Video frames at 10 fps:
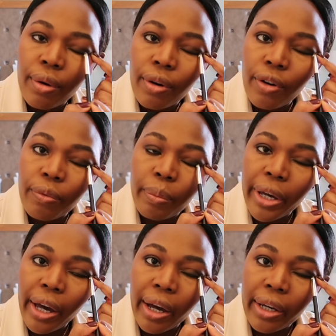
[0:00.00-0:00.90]
of my
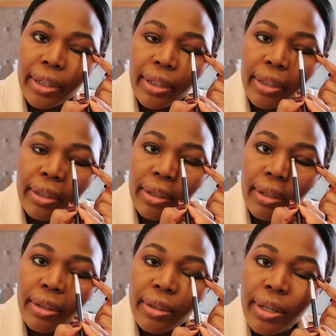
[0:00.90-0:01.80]
eyelid,
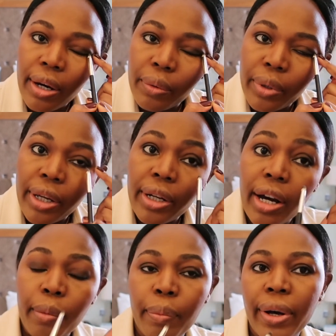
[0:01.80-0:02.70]
down and
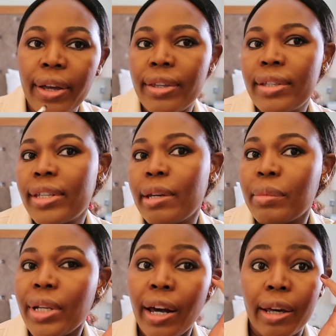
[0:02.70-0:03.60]
up at the same
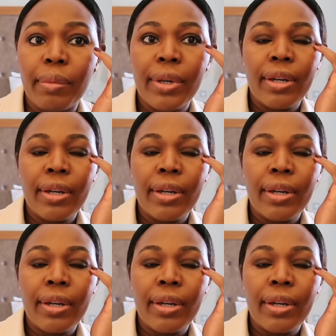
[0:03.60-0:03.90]
time,